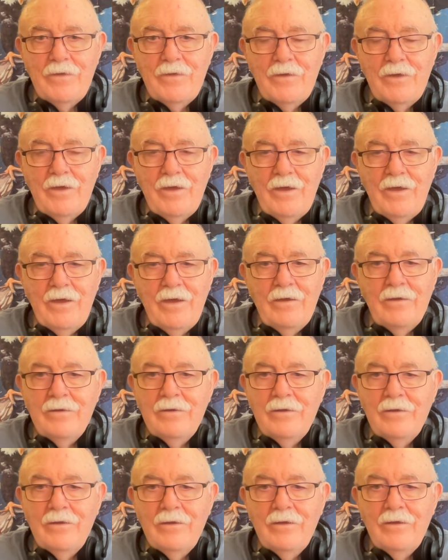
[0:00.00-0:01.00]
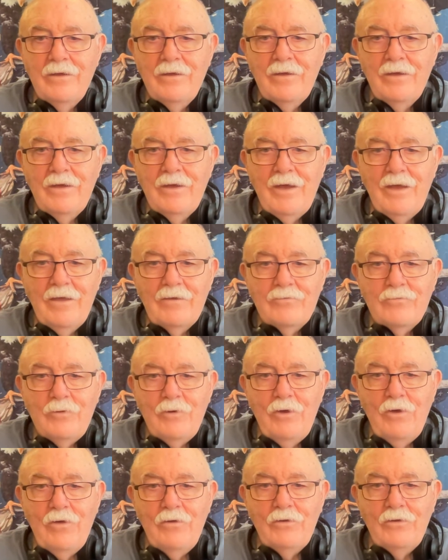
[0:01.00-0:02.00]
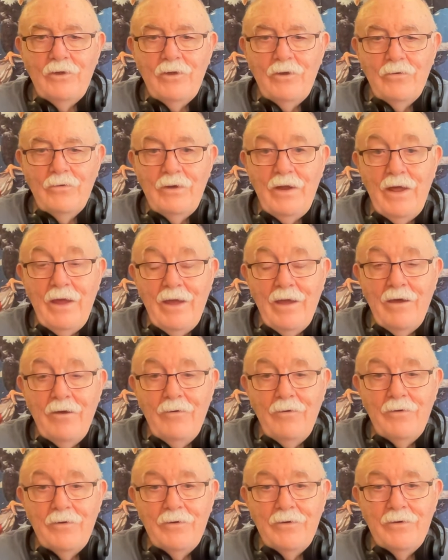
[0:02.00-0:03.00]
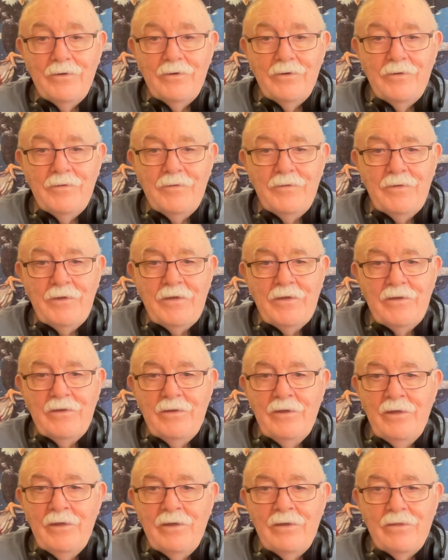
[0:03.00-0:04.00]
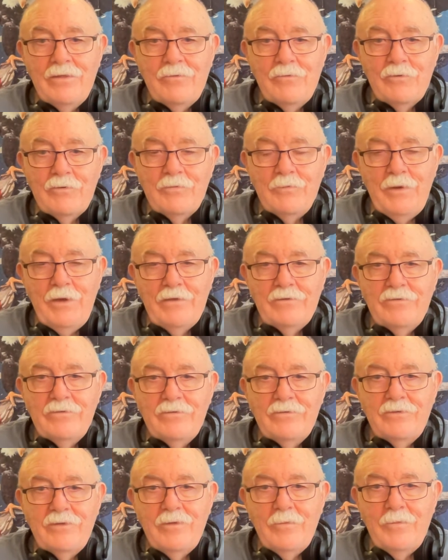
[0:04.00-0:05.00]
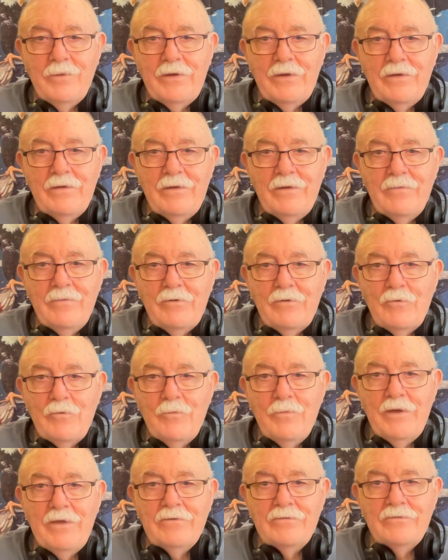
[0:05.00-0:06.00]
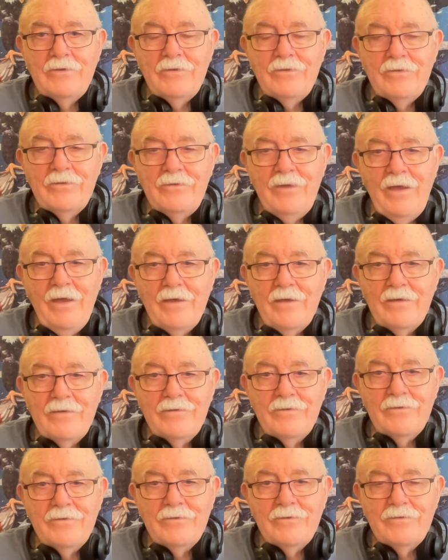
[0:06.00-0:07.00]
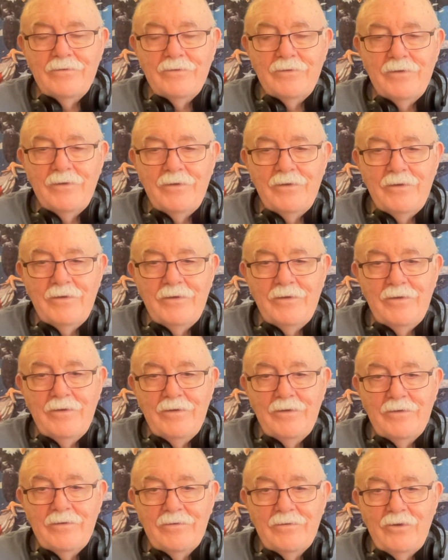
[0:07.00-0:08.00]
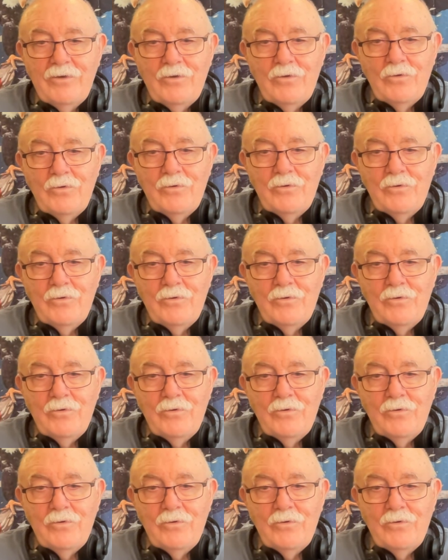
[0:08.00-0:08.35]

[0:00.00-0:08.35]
And as we all know now, none of the responses to the pandemic were based on science. So